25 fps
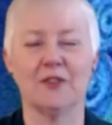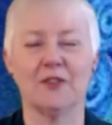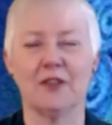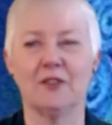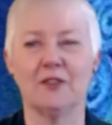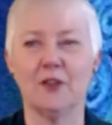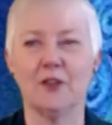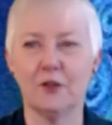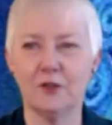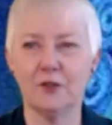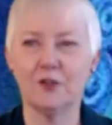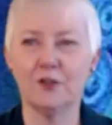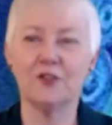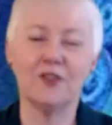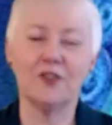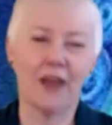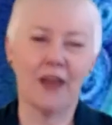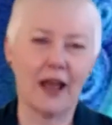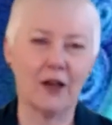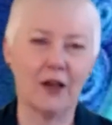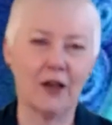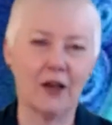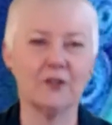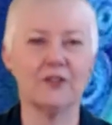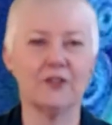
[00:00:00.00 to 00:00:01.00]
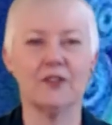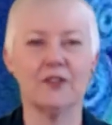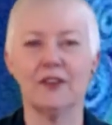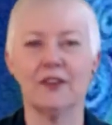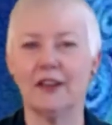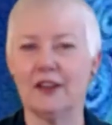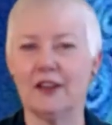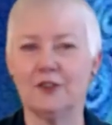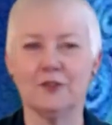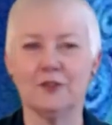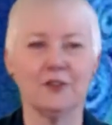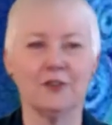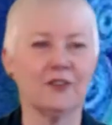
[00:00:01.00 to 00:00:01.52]
And those are doubts and
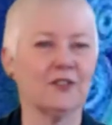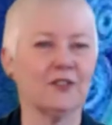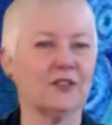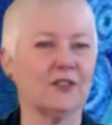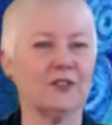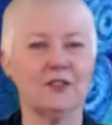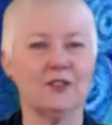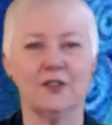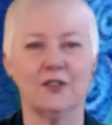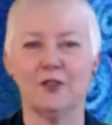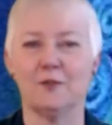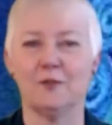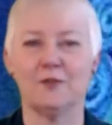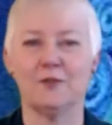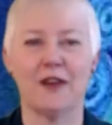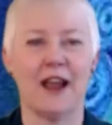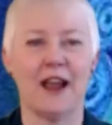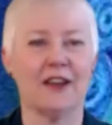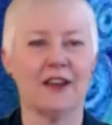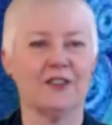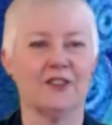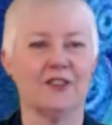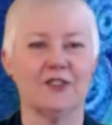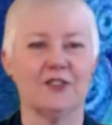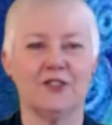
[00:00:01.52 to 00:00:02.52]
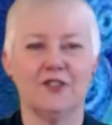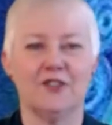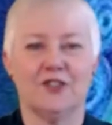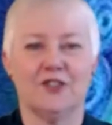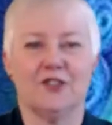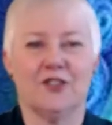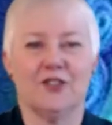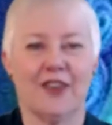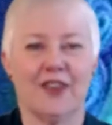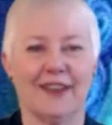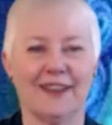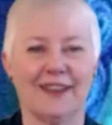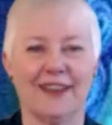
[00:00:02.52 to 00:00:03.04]
hindrances to the practice,
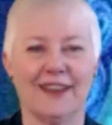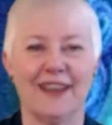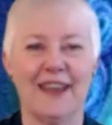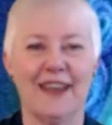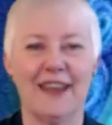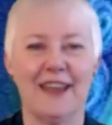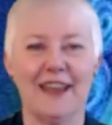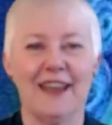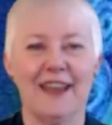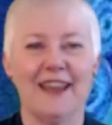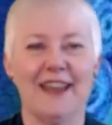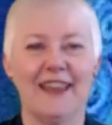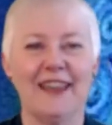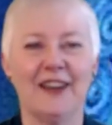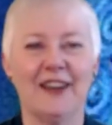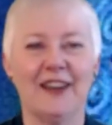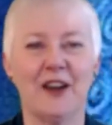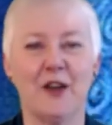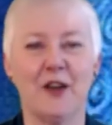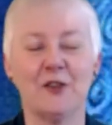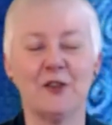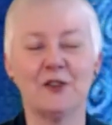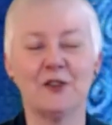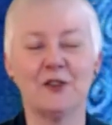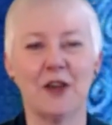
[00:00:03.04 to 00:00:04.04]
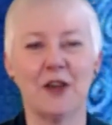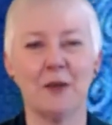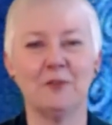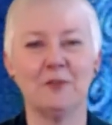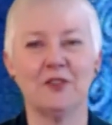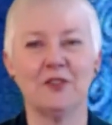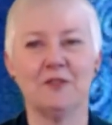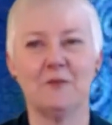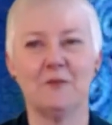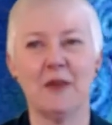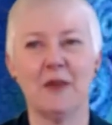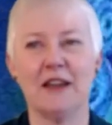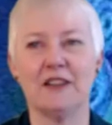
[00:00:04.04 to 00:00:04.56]
just like in other types
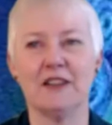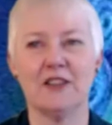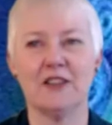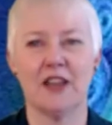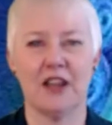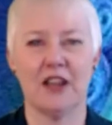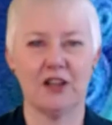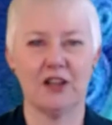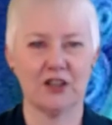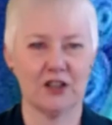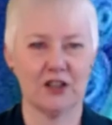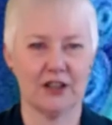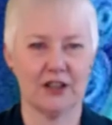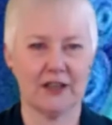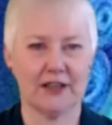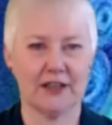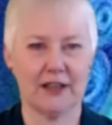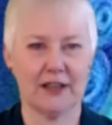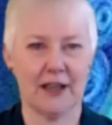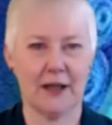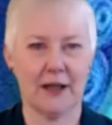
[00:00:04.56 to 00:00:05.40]
of meditation.